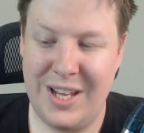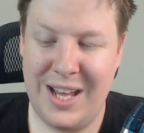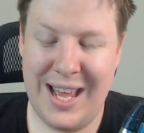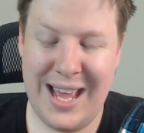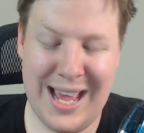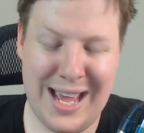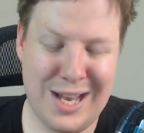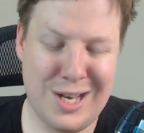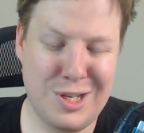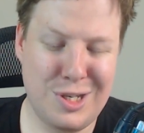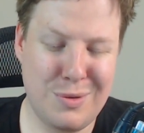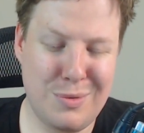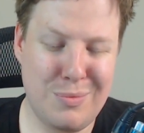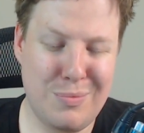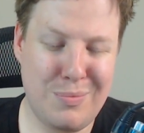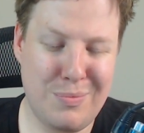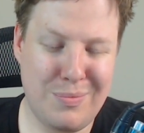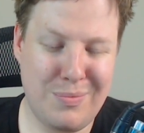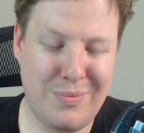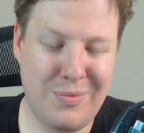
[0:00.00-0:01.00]
And
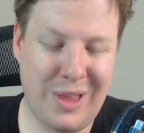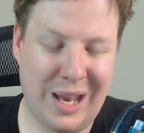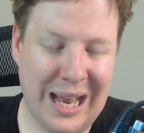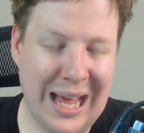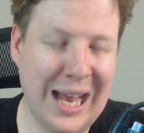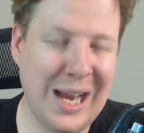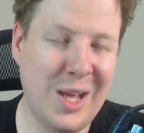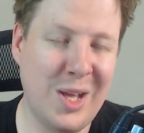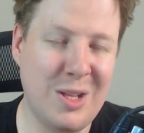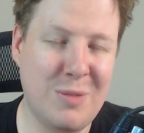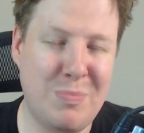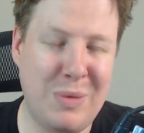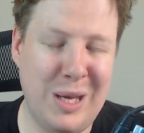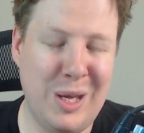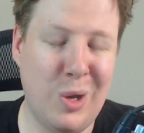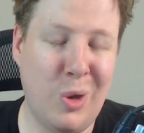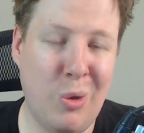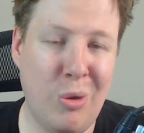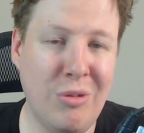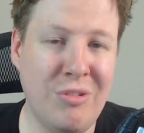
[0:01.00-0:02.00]
the Lara Gnaeus B
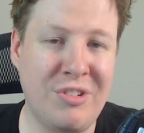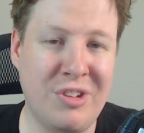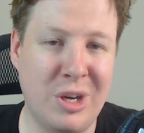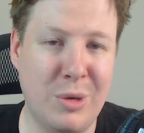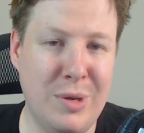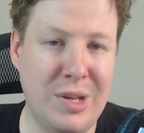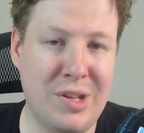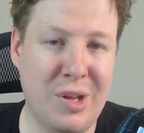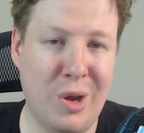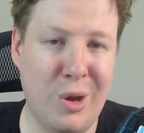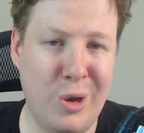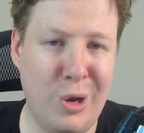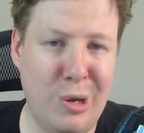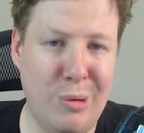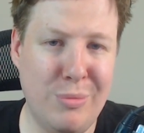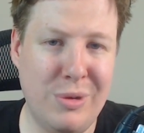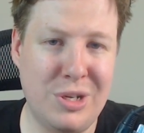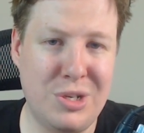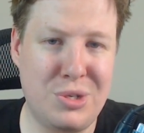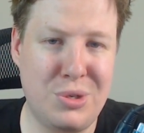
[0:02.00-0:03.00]
also is
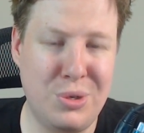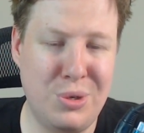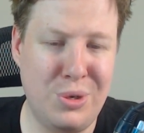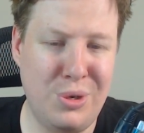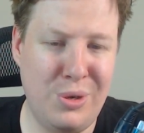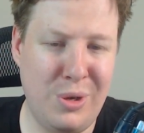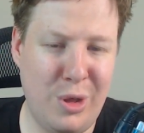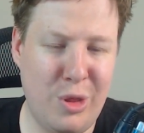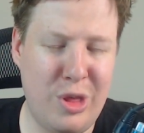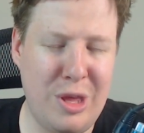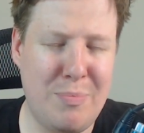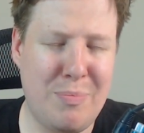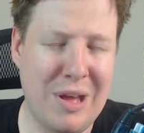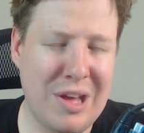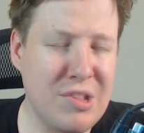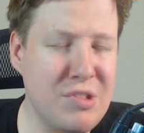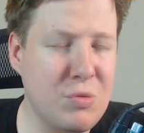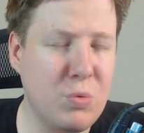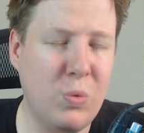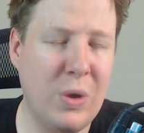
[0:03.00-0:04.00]
home to the
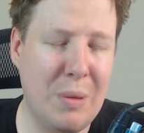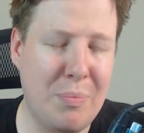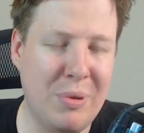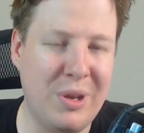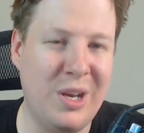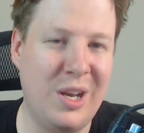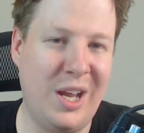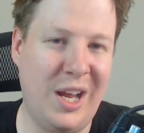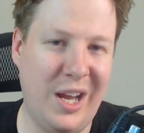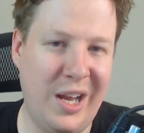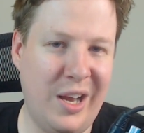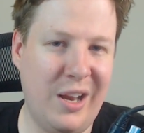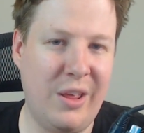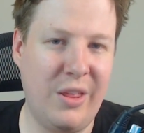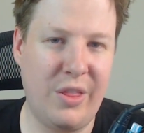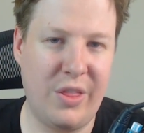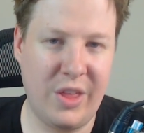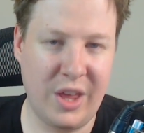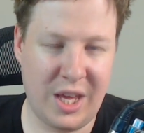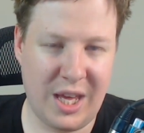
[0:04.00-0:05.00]
best weapon
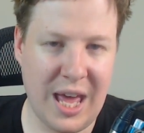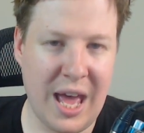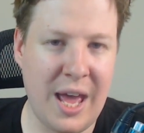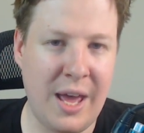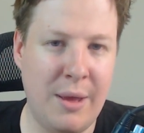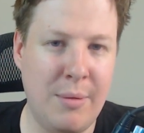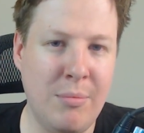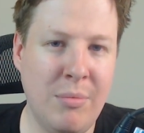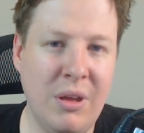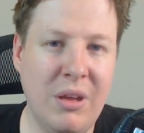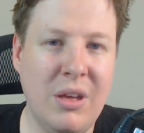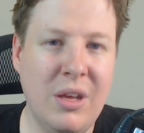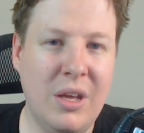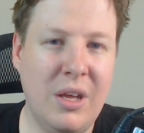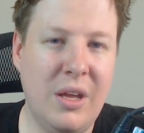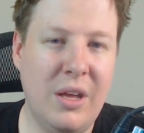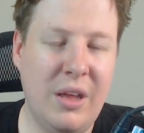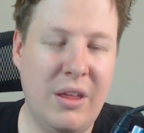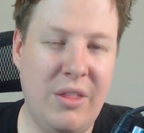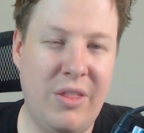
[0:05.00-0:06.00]
in the game,
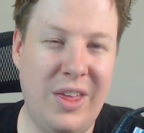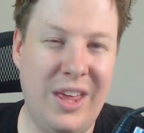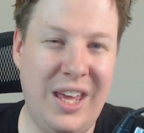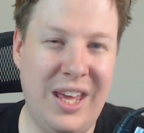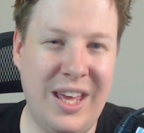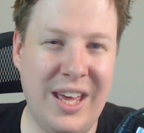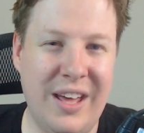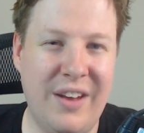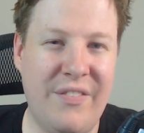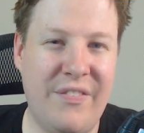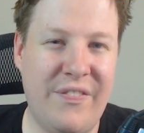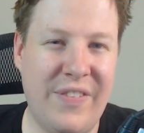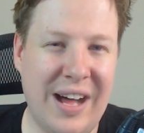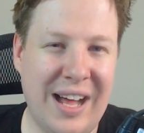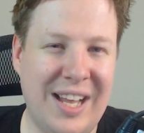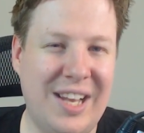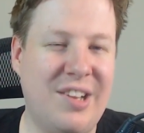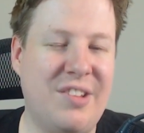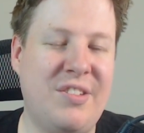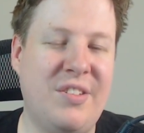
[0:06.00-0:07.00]
the
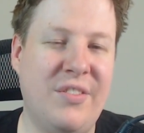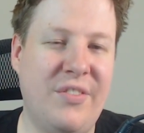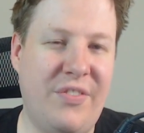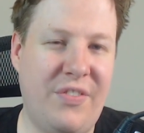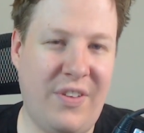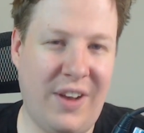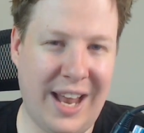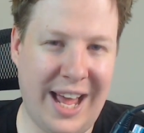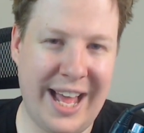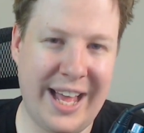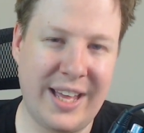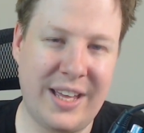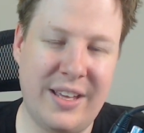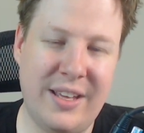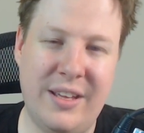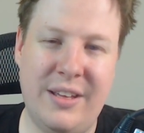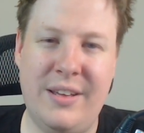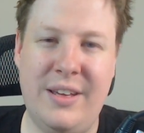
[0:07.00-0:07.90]
Advanced Flak.